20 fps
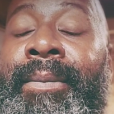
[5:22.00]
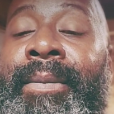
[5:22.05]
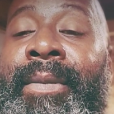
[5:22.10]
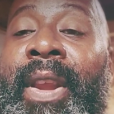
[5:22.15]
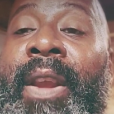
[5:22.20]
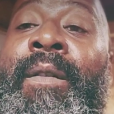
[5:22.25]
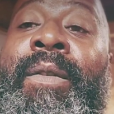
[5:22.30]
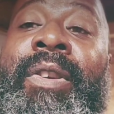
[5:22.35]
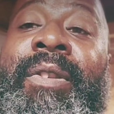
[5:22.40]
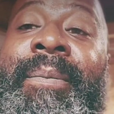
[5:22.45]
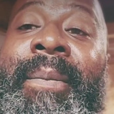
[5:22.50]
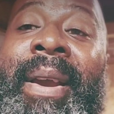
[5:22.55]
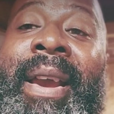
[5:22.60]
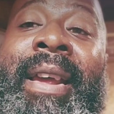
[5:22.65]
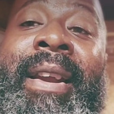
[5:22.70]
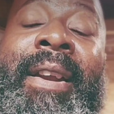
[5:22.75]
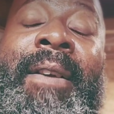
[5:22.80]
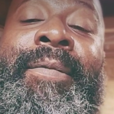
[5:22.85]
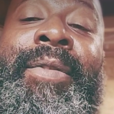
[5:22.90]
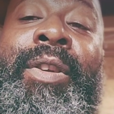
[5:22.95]
He was
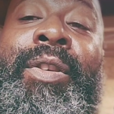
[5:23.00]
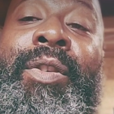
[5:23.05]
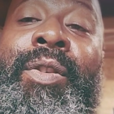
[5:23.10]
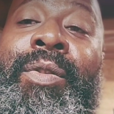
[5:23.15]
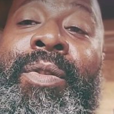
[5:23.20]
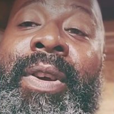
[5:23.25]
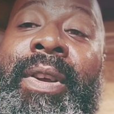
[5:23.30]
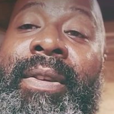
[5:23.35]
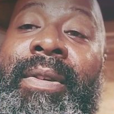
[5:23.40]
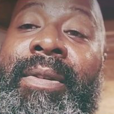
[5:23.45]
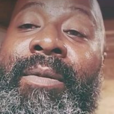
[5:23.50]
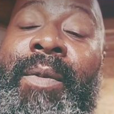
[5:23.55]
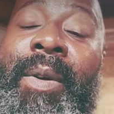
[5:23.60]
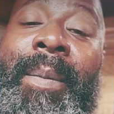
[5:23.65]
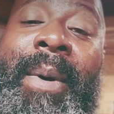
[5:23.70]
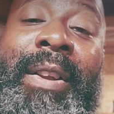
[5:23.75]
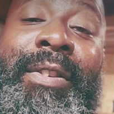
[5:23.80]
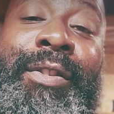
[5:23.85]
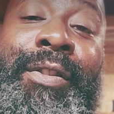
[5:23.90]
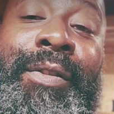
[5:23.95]
man enough to do it. What
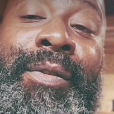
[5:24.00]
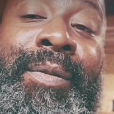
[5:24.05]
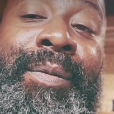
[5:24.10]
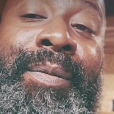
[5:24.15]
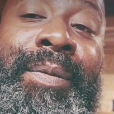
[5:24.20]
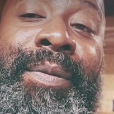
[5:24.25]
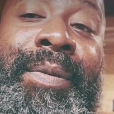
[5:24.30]
about you?